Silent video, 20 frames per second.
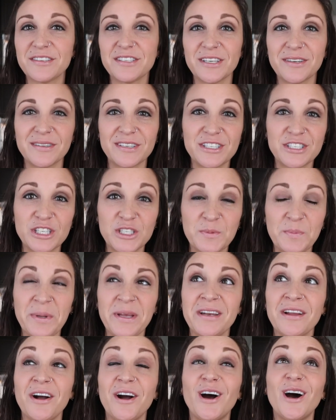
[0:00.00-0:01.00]
So it's just
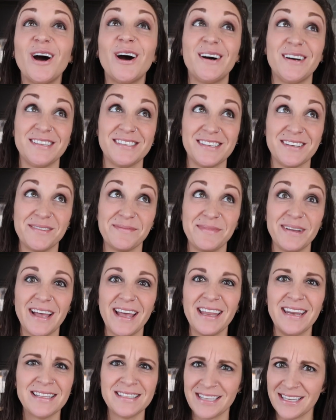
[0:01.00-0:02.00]
been awesome,
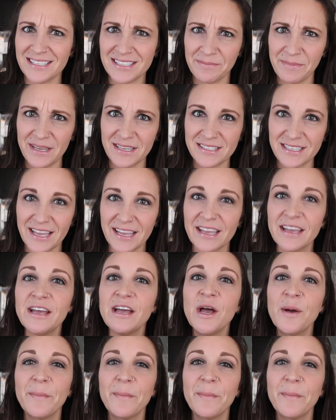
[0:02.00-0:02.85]
and it tastes amazing.